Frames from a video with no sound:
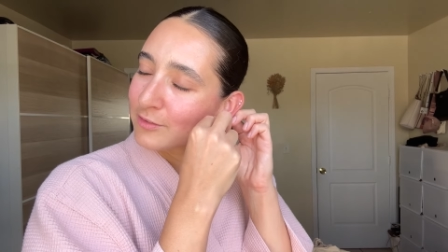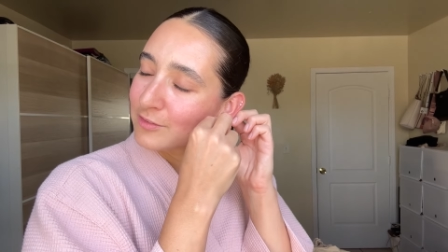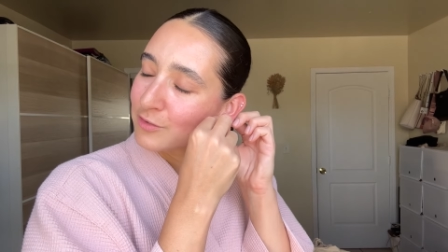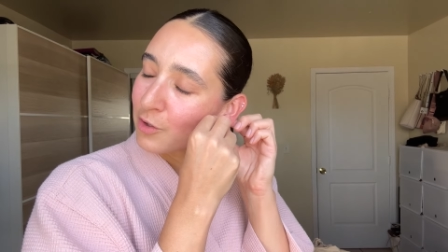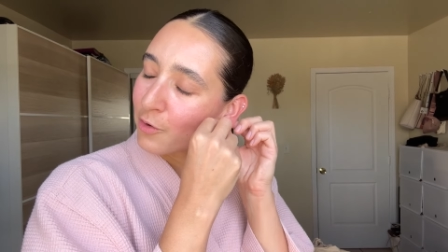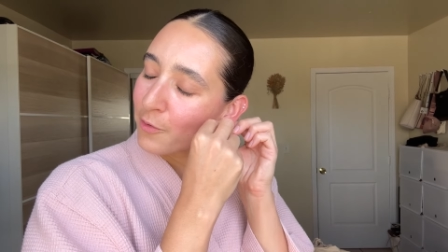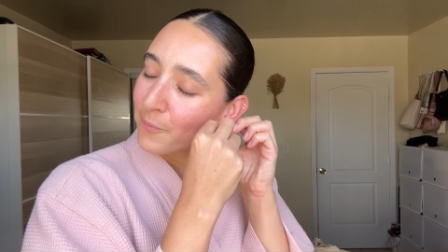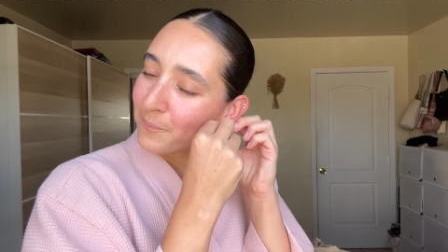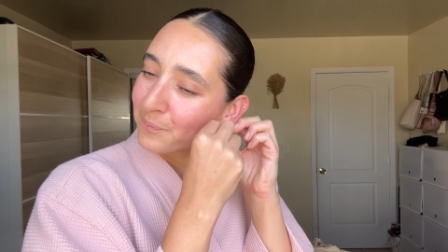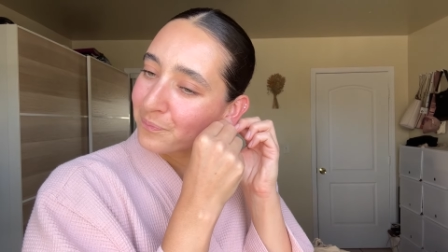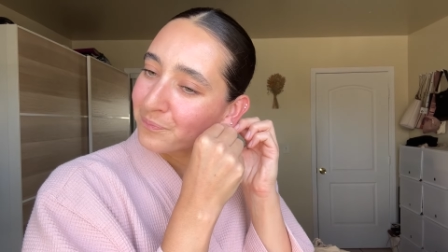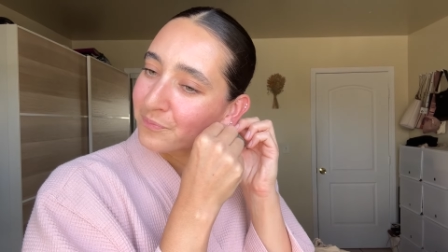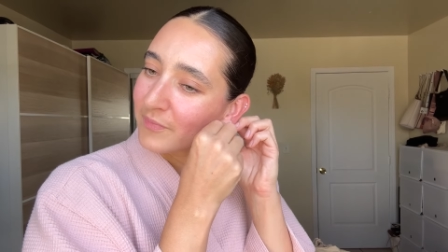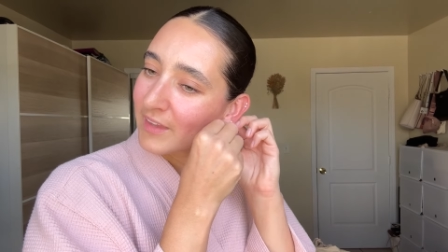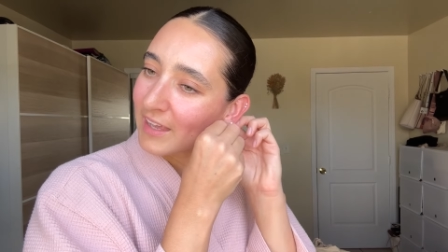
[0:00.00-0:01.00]
So
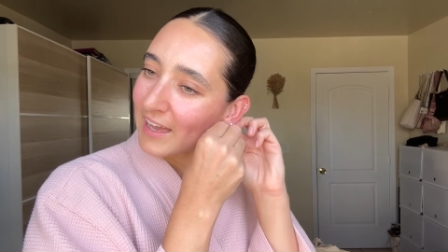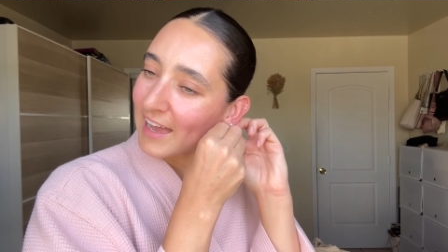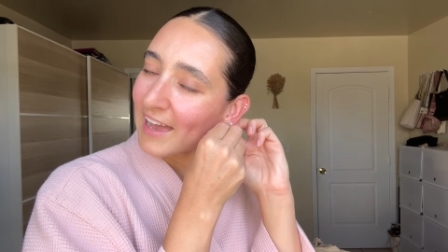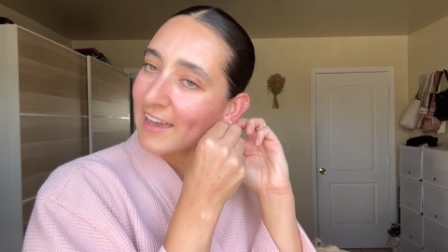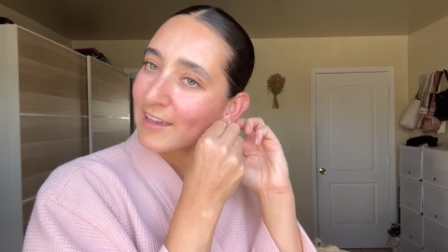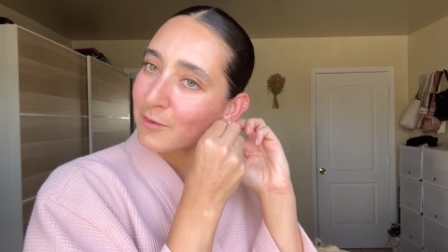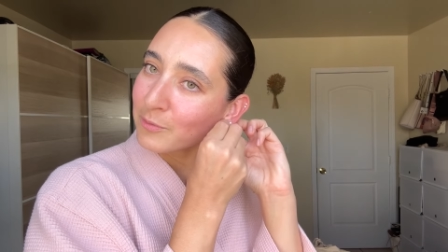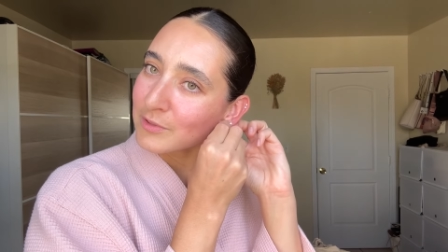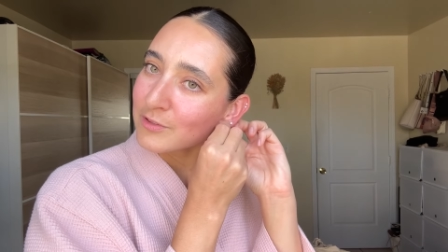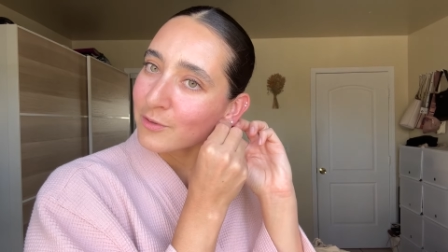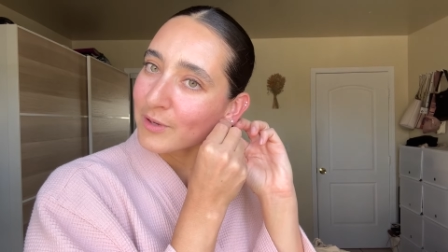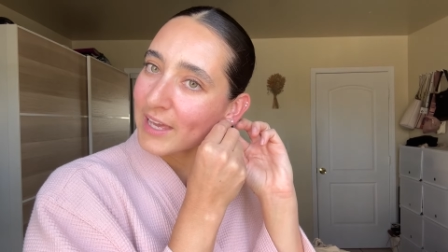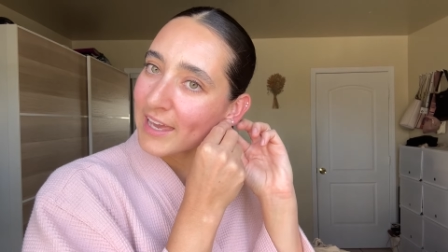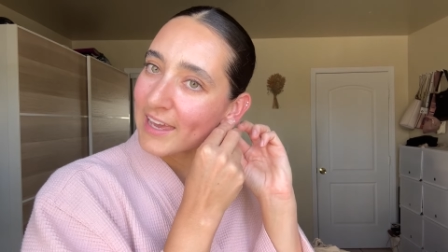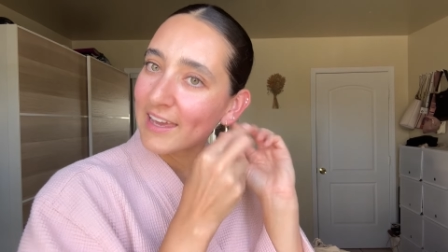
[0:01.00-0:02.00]
I was
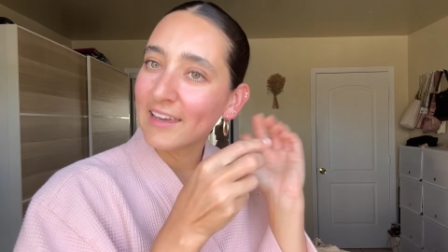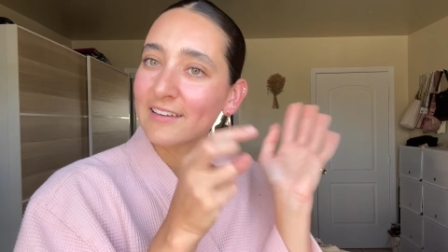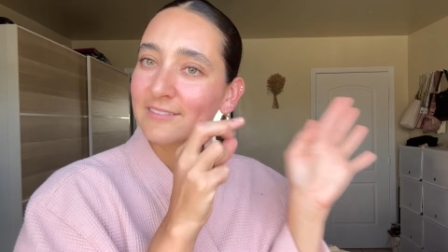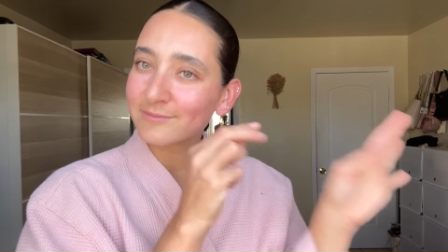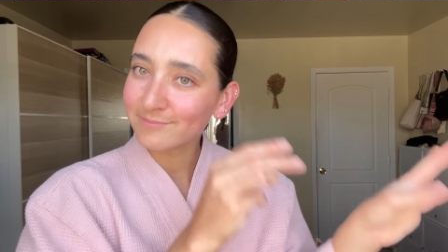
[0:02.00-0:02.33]
okay